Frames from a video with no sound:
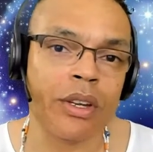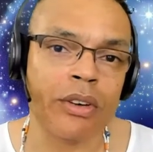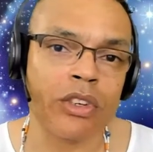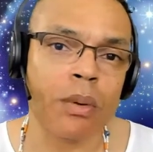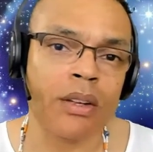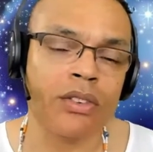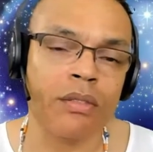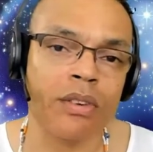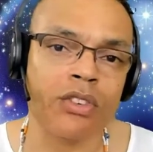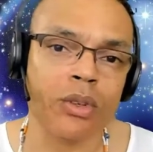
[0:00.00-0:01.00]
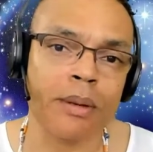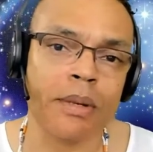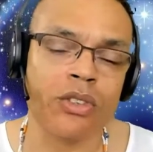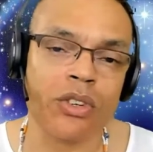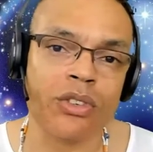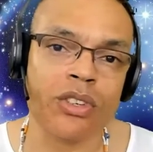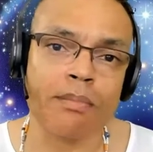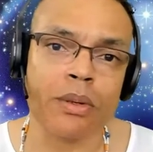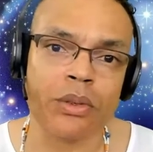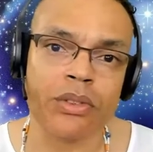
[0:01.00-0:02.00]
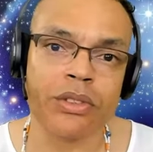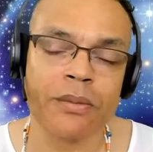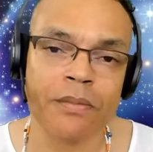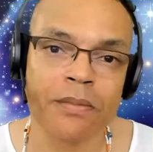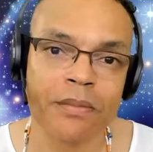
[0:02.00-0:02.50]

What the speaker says: It responds to visual images, symbols.